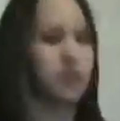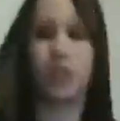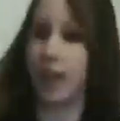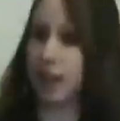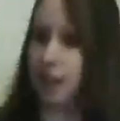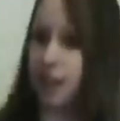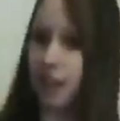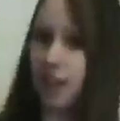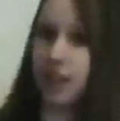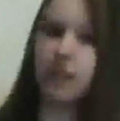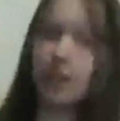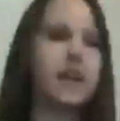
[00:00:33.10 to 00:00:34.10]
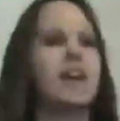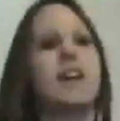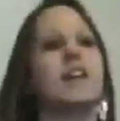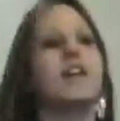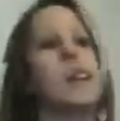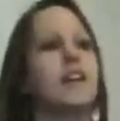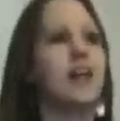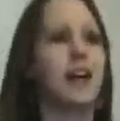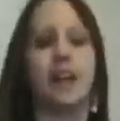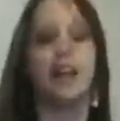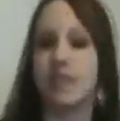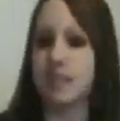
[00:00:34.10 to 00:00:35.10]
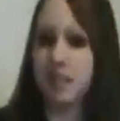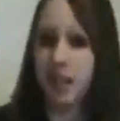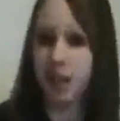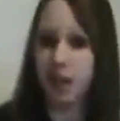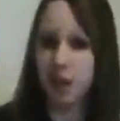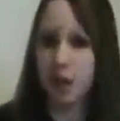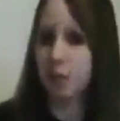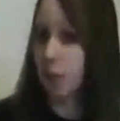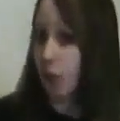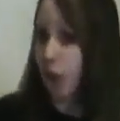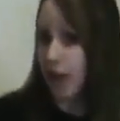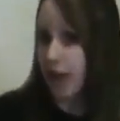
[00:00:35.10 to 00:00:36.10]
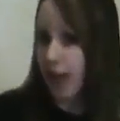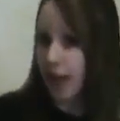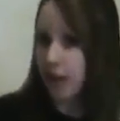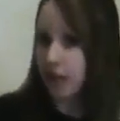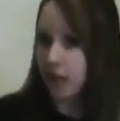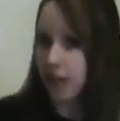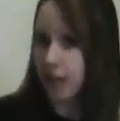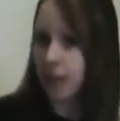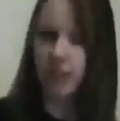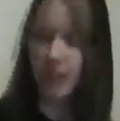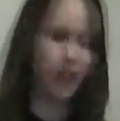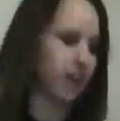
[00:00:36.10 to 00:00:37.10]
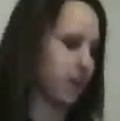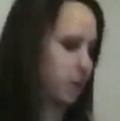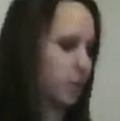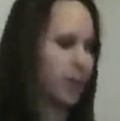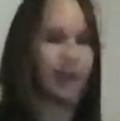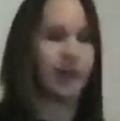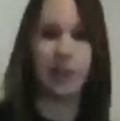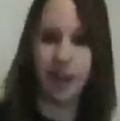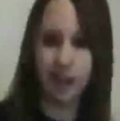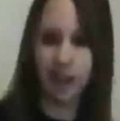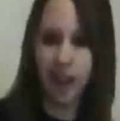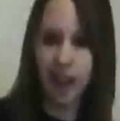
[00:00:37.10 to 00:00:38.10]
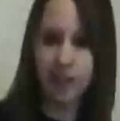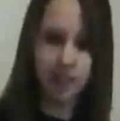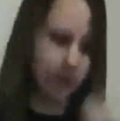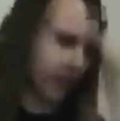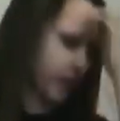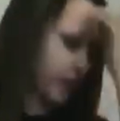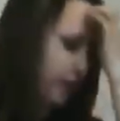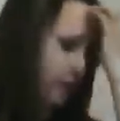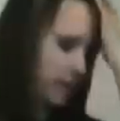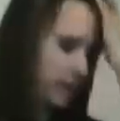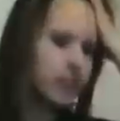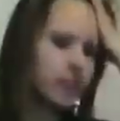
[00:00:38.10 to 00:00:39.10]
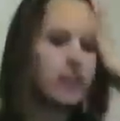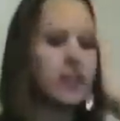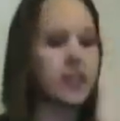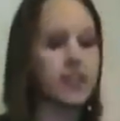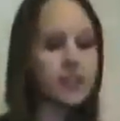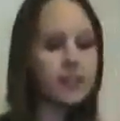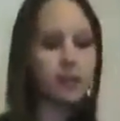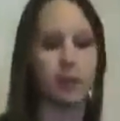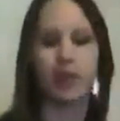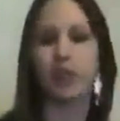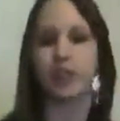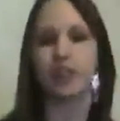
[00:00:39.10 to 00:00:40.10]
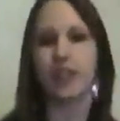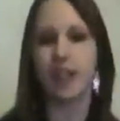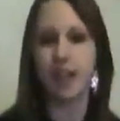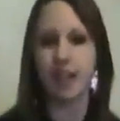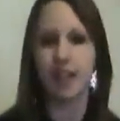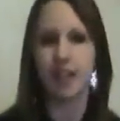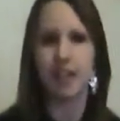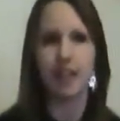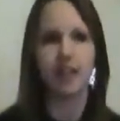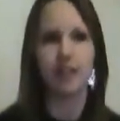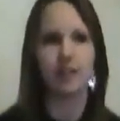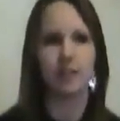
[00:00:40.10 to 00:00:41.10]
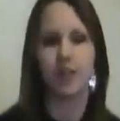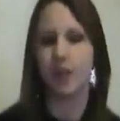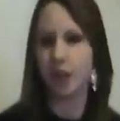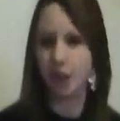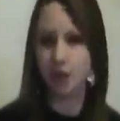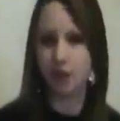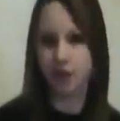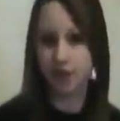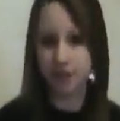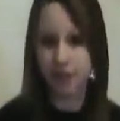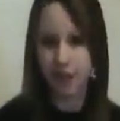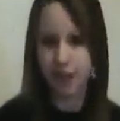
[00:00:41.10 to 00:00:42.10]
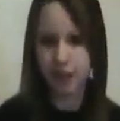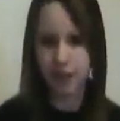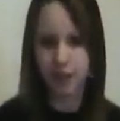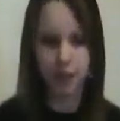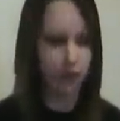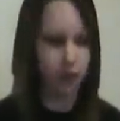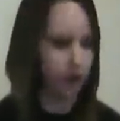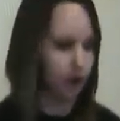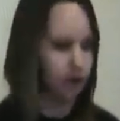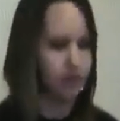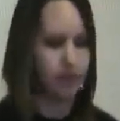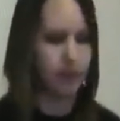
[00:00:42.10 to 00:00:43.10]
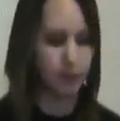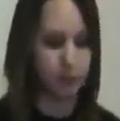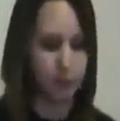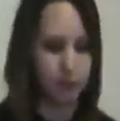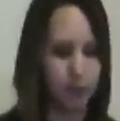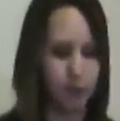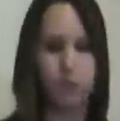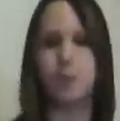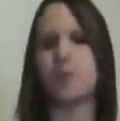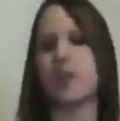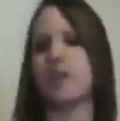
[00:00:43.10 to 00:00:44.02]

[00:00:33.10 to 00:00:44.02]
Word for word: Jen here. Uh, it's the morning after our big night last night. Um, couldn't get any video of inside the stubborn mule.